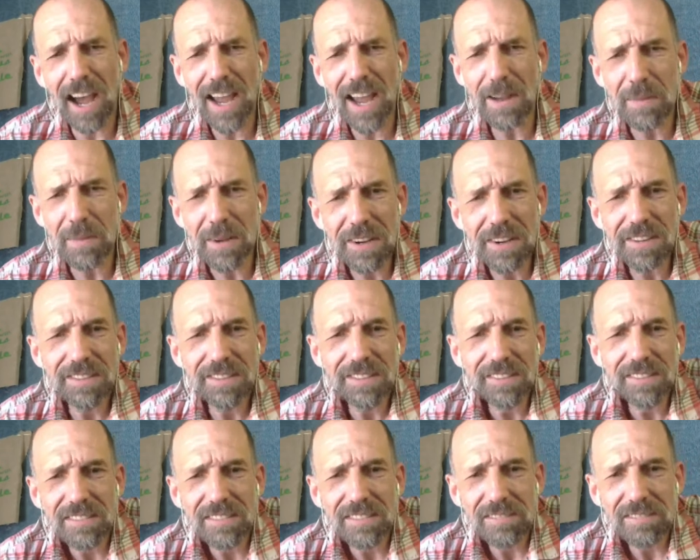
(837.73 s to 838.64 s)
Yeah, this will
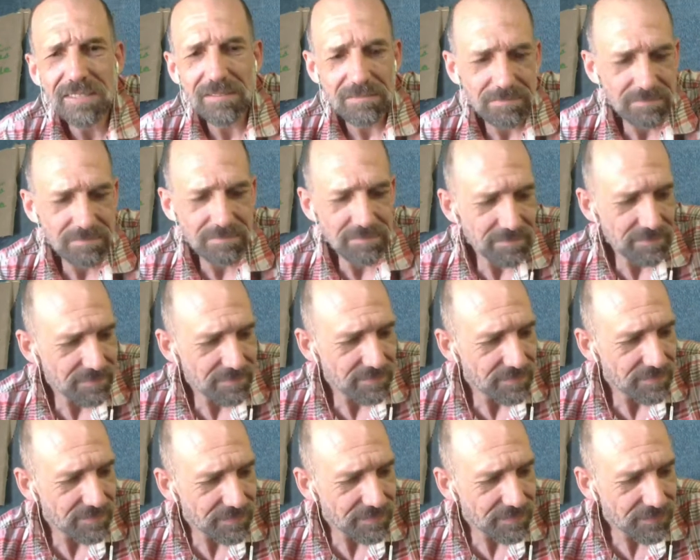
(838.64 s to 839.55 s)
probably be the last
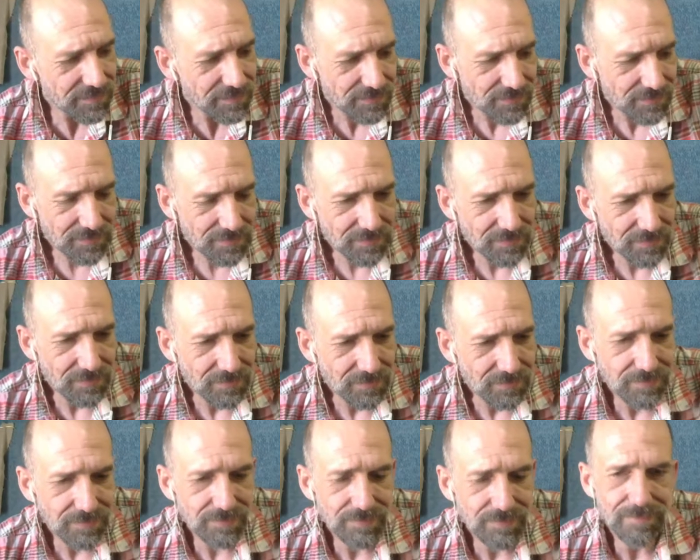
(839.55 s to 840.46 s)
year.
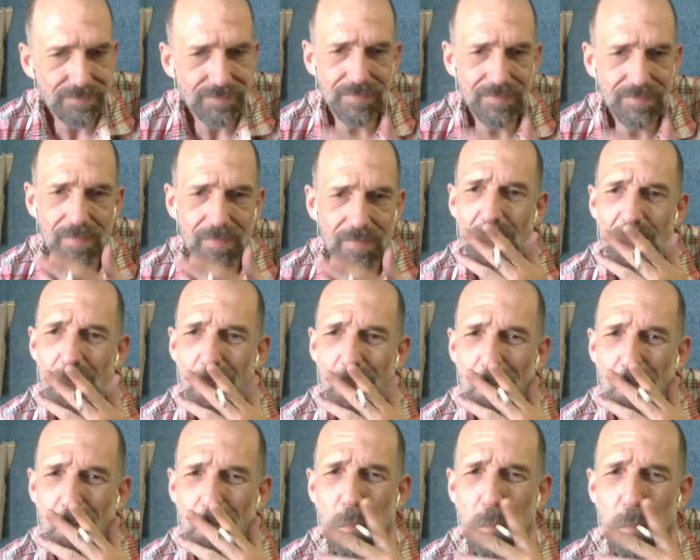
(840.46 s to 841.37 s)
No,
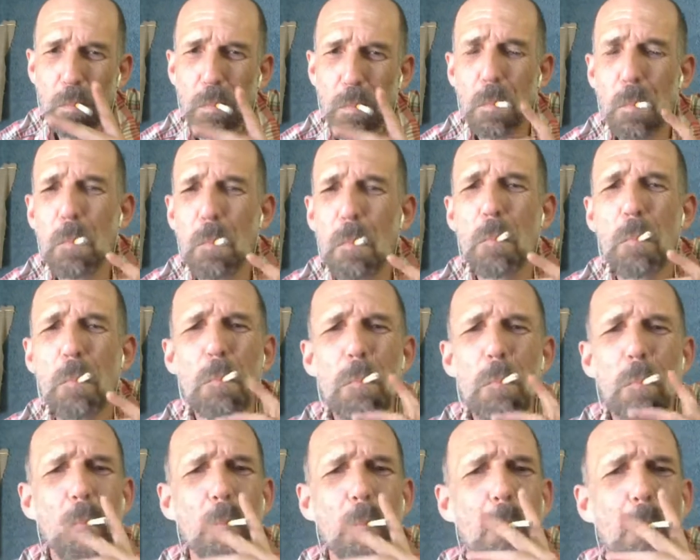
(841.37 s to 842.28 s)
that's for
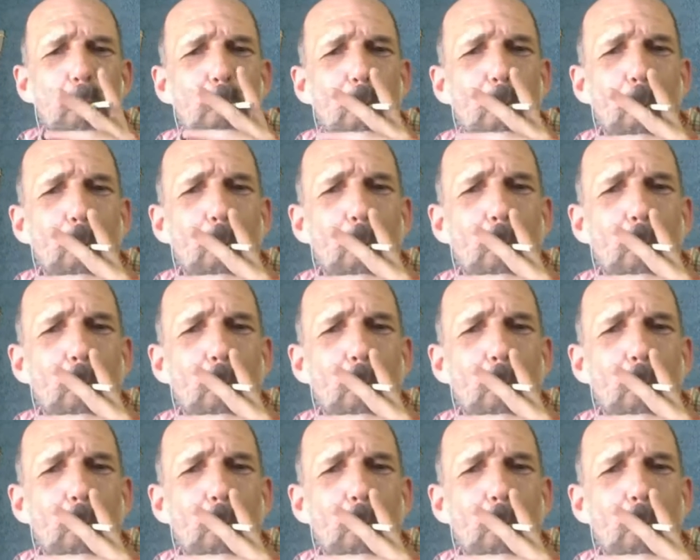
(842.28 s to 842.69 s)
people in